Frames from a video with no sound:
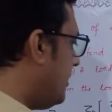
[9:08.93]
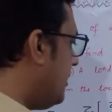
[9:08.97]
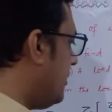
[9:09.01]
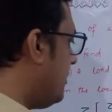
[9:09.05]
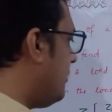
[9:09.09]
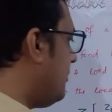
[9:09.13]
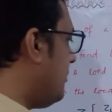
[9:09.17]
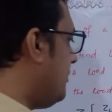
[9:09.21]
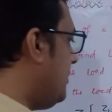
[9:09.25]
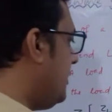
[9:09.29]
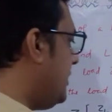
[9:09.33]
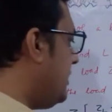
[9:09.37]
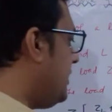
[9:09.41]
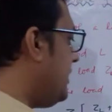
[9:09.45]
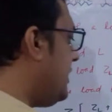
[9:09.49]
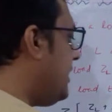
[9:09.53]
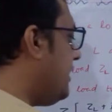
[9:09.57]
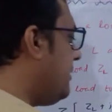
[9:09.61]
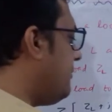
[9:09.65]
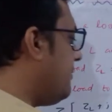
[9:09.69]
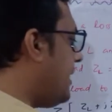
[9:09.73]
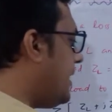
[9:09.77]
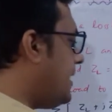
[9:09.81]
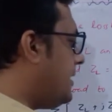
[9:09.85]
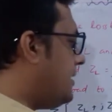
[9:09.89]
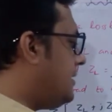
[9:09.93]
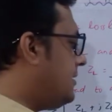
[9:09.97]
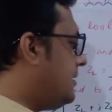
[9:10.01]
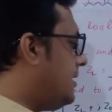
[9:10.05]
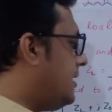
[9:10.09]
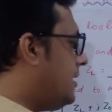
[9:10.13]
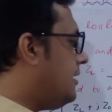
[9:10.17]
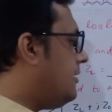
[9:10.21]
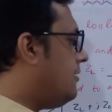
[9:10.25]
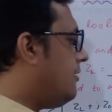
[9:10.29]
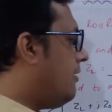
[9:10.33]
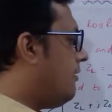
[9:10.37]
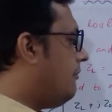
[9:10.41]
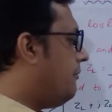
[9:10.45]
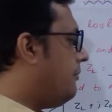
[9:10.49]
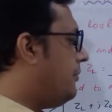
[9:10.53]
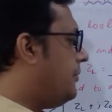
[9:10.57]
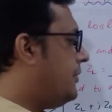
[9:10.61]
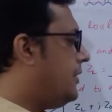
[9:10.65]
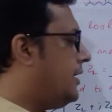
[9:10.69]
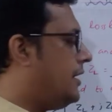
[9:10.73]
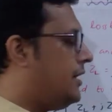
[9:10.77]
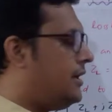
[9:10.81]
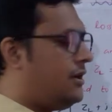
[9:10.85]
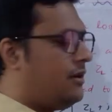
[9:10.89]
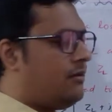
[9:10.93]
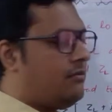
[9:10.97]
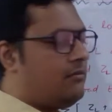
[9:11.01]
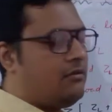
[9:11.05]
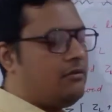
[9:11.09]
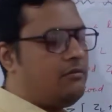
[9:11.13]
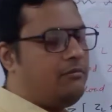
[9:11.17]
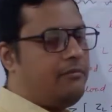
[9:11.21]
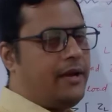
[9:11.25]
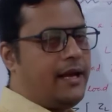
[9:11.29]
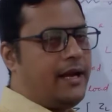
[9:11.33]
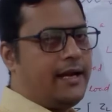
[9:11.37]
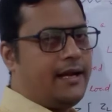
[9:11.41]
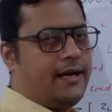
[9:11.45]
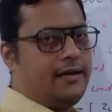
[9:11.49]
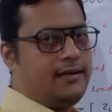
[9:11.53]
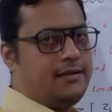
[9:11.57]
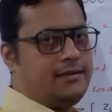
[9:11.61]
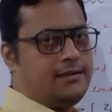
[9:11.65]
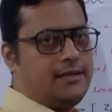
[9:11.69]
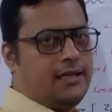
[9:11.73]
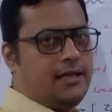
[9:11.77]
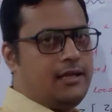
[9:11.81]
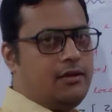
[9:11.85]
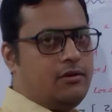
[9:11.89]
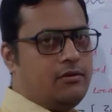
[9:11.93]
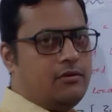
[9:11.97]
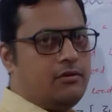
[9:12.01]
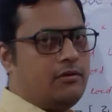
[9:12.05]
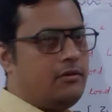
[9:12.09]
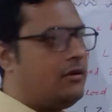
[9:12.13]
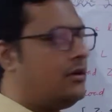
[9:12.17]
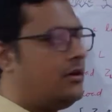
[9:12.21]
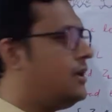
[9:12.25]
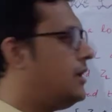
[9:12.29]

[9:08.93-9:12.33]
only the imaginary component you have to make it 0